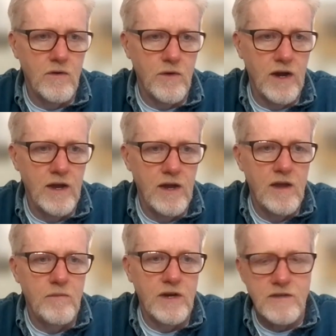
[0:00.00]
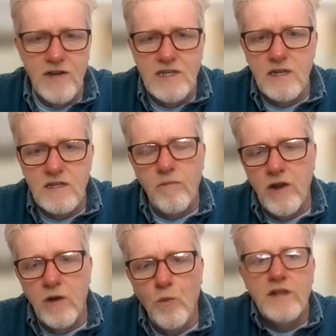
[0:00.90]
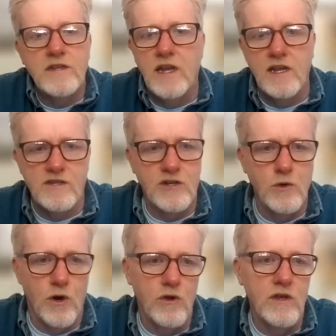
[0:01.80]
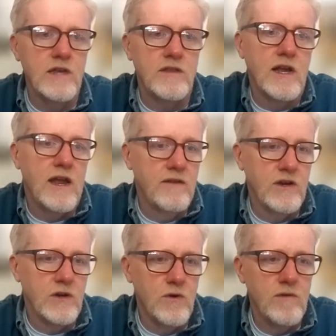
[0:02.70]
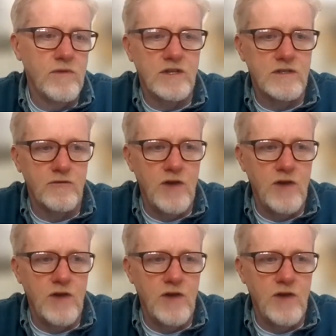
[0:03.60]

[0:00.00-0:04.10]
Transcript: right because if i send something on wednesday it's too early and they kind of ignore it because they're